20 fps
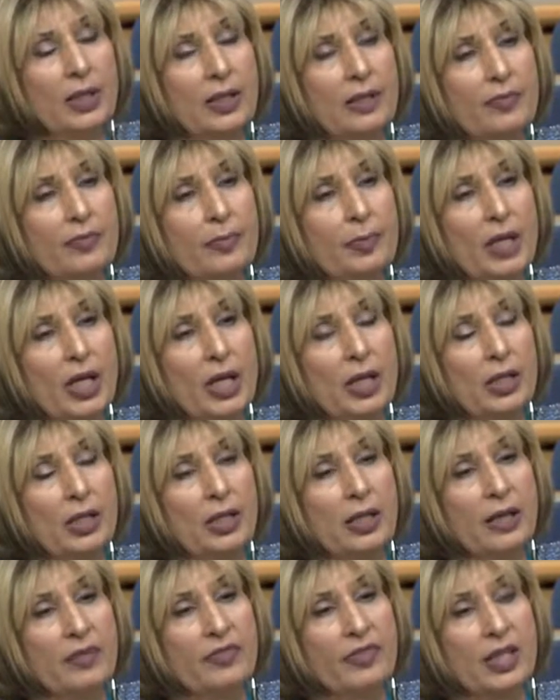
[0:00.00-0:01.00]
left behind
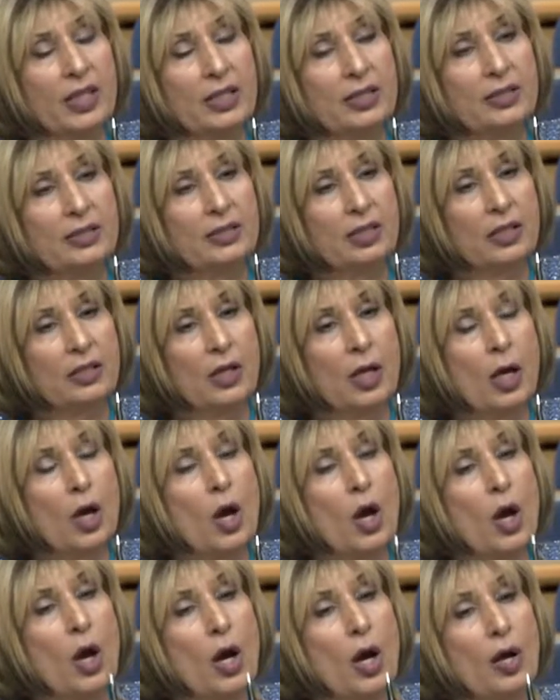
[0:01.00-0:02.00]
in Afghanistan.
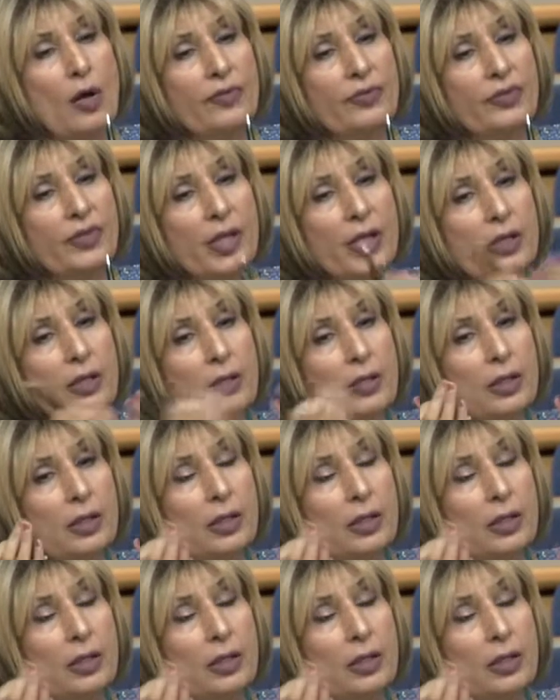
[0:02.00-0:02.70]
After